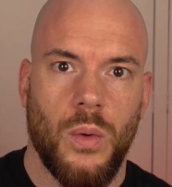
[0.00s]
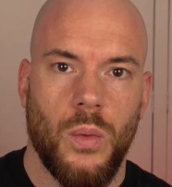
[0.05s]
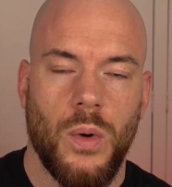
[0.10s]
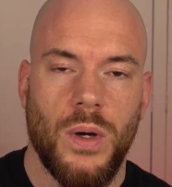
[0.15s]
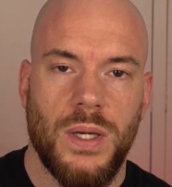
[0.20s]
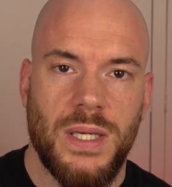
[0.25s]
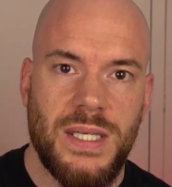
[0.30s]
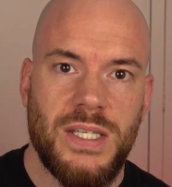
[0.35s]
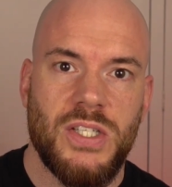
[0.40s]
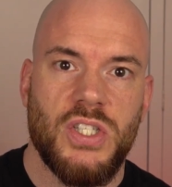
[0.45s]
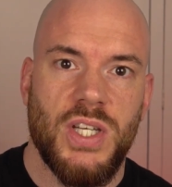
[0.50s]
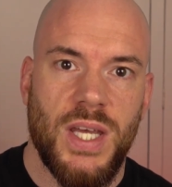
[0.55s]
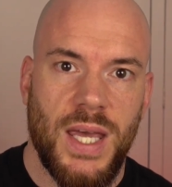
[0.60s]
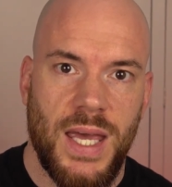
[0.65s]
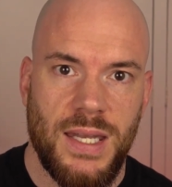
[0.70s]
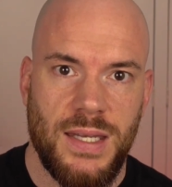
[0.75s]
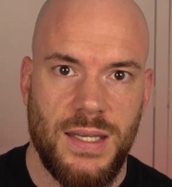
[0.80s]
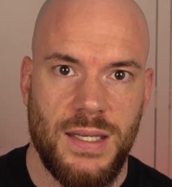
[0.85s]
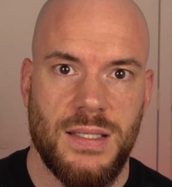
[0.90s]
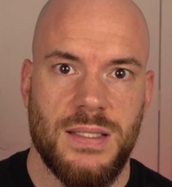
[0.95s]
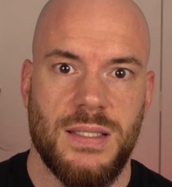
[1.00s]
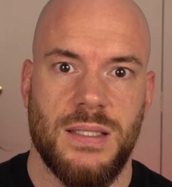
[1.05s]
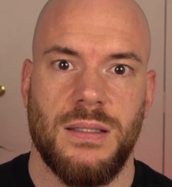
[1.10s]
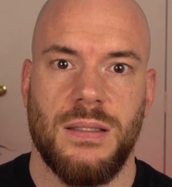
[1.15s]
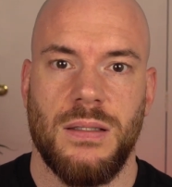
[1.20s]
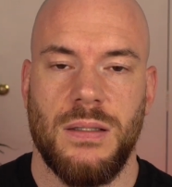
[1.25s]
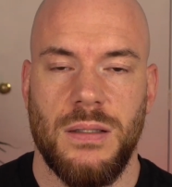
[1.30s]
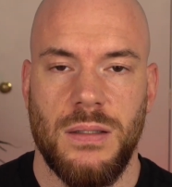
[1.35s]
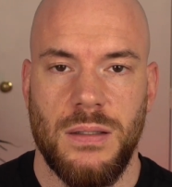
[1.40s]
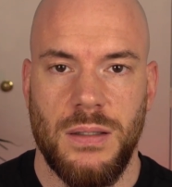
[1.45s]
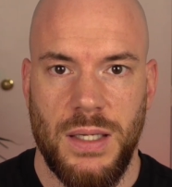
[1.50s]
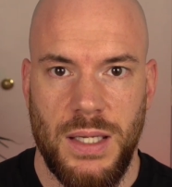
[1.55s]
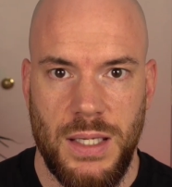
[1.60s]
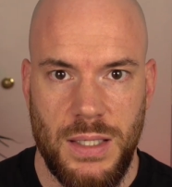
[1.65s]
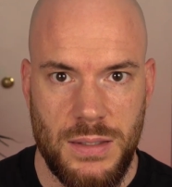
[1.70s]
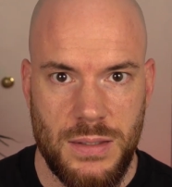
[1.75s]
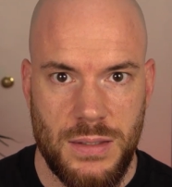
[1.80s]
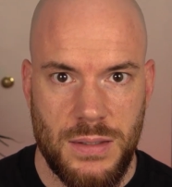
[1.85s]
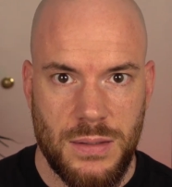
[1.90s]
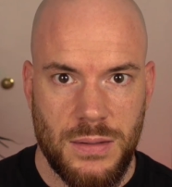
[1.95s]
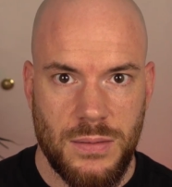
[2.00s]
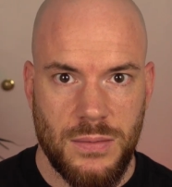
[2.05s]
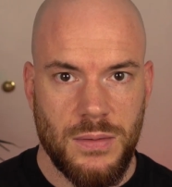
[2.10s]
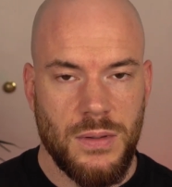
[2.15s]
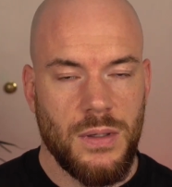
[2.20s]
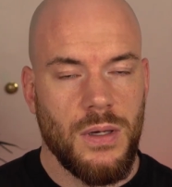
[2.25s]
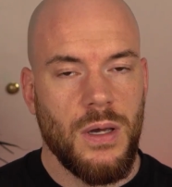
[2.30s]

what each edit is,